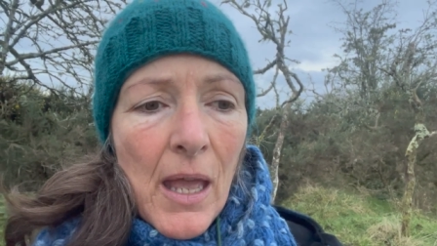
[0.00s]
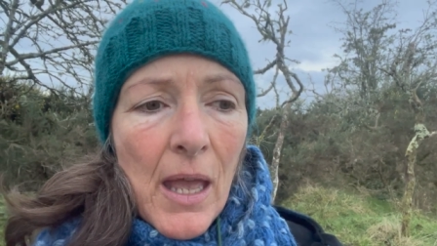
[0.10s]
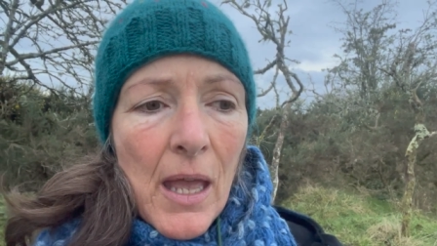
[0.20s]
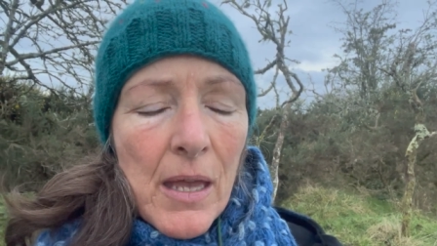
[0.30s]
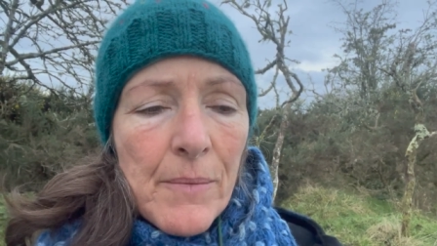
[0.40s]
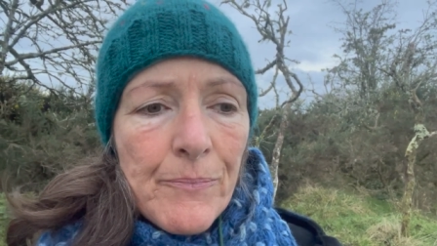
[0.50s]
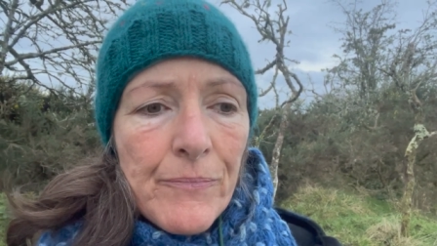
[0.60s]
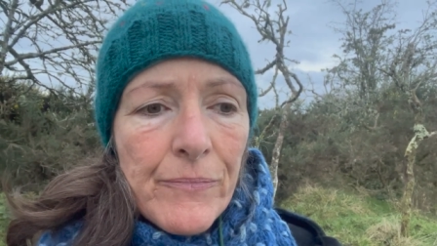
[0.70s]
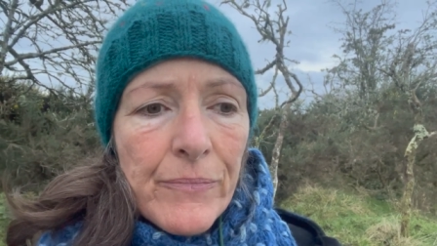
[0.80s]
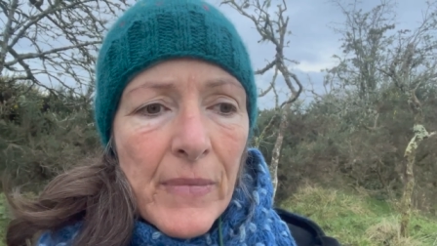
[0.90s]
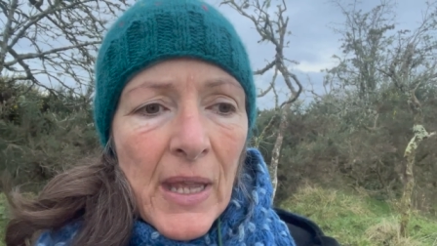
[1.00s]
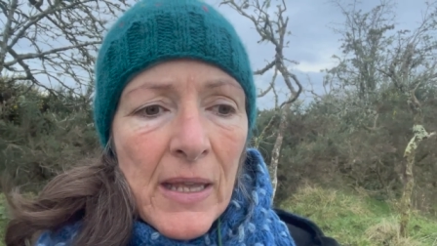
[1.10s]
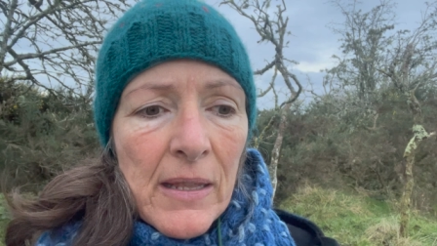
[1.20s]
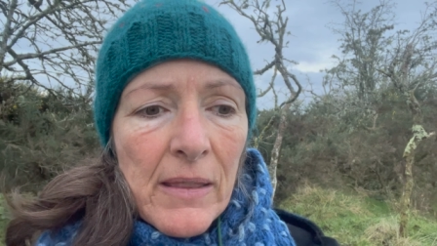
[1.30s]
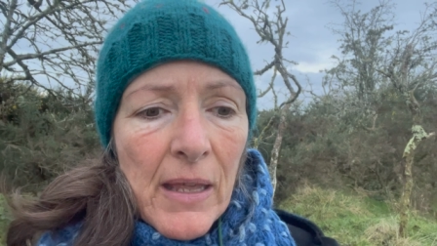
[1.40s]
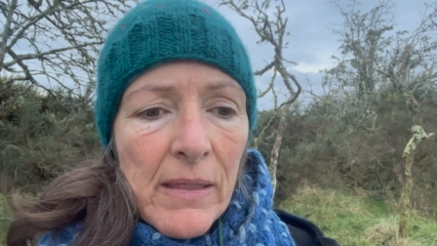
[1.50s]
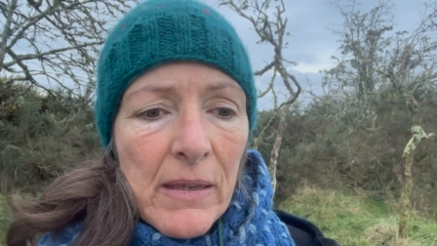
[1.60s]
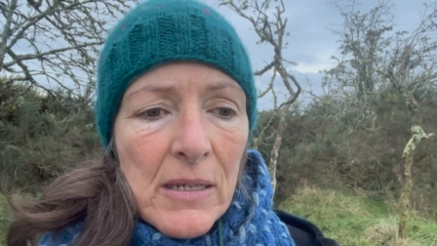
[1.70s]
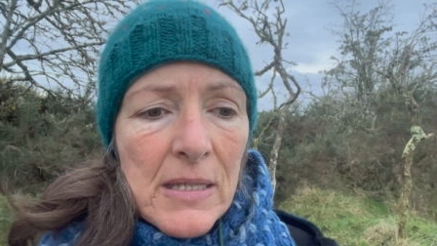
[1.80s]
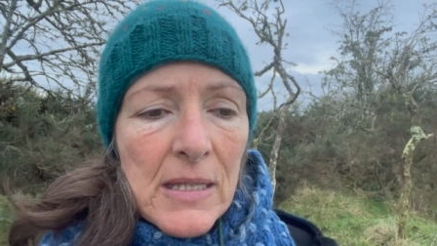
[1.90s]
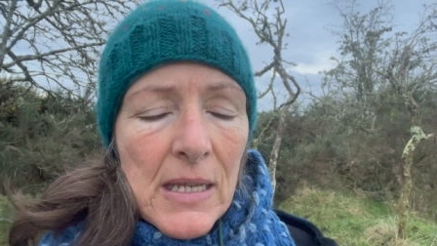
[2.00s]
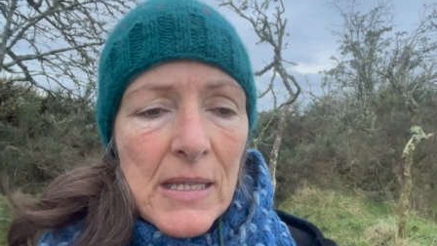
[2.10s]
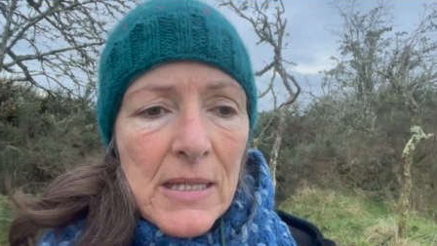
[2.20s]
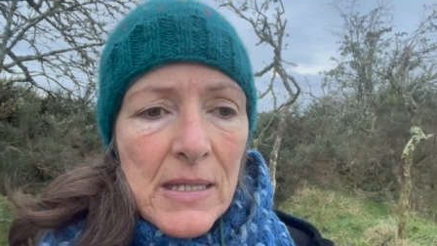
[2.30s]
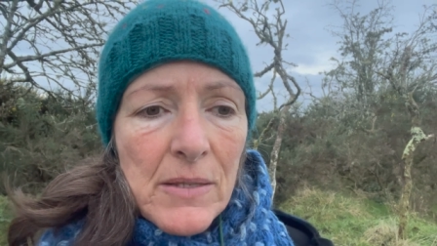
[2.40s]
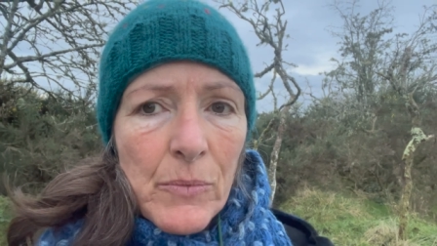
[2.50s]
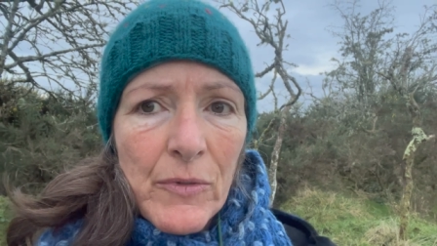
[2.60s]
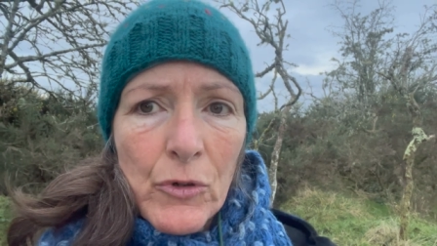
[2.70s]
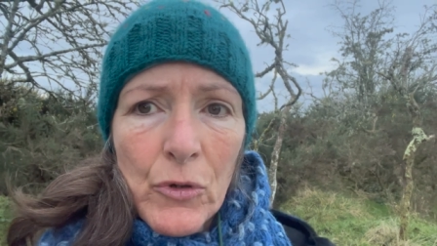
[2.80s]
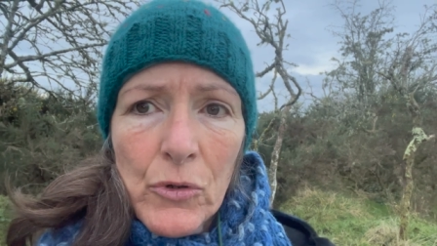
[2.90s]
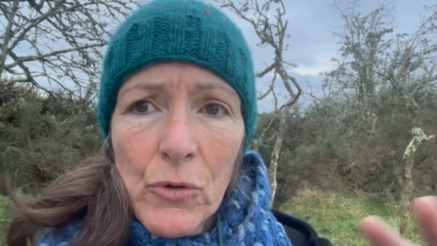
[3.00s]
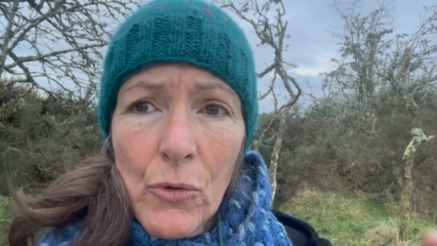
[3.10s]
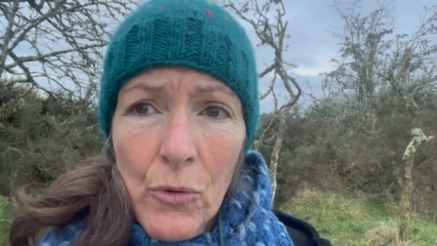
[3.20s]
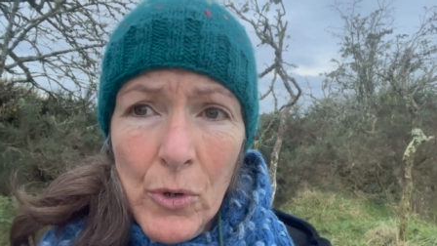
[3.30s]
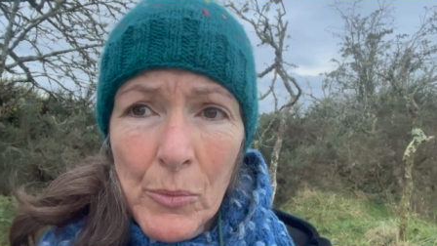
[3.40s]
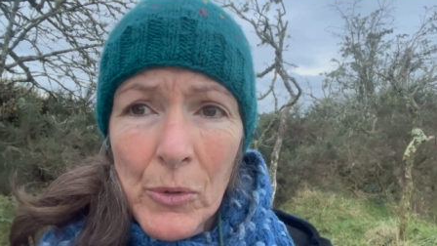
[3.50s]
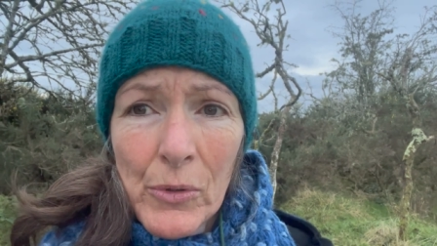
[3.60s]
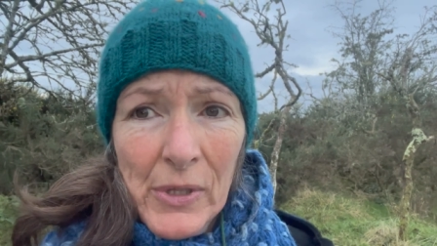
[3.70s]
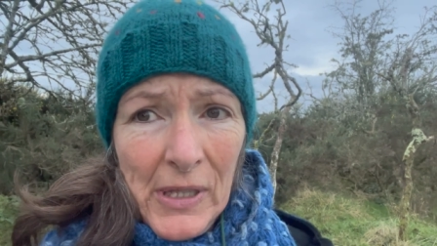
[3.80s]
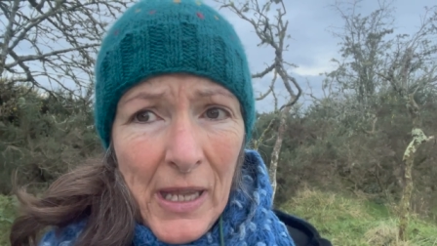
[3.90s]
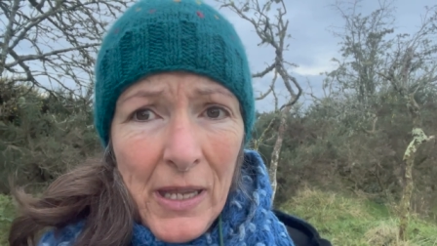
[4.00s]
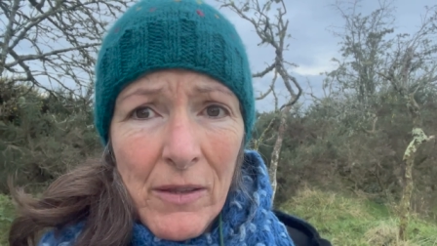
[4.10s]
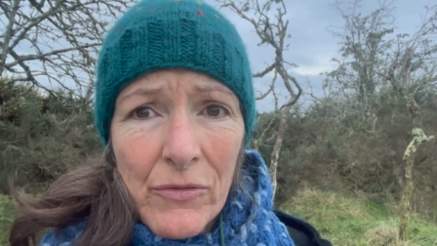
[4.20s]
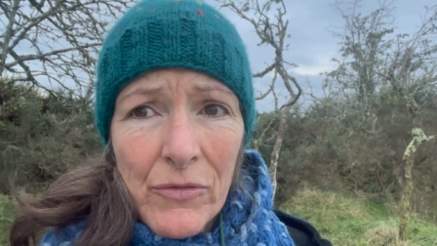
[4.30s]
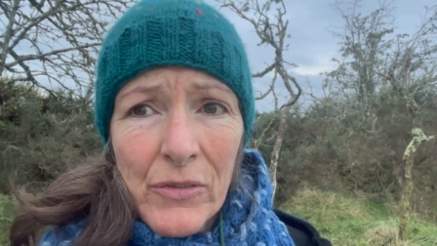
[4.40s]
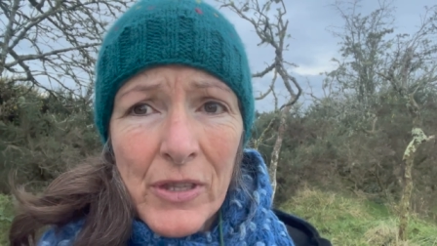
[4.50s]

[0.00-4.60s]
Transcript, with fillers: Um, that there's this, we've got normal life,